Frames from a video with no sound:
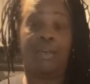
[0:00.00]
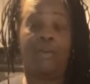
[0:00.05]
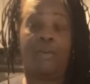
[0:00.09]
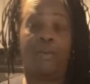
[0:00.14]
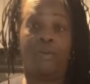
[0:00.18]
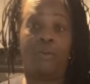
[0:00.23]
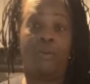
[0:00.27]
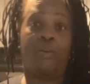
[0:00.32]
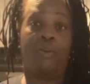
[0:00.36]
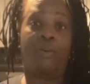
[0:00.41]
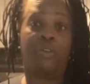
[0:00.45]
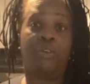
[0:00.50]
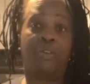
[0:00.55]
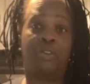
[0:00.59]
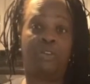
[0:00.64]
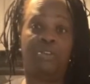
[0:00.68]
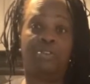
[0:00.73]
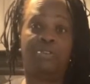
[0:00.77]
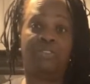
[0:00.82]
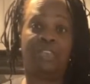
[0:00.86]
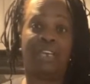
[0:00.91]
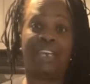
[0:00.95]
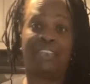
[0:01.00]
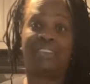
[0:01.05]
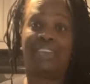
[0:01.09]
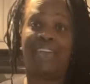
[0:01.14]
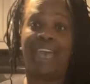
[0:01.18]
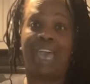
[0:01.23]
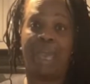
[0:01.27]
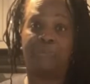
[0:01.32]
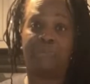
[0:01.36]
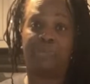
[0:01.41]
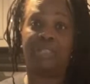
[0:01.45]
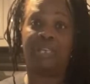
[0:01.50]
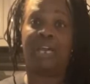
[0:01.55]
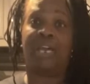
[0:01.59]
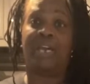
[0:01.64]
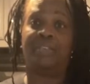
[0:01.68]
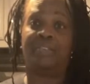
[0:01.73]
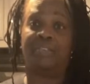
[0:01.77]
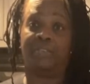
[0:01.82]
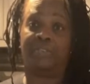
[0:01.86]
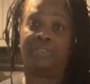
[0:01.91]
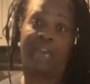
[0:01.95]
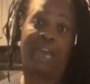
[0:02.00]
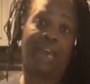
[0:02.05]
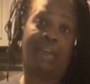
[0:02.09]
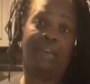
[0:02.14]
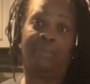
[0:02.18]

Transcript: or you can use it as an appetizer.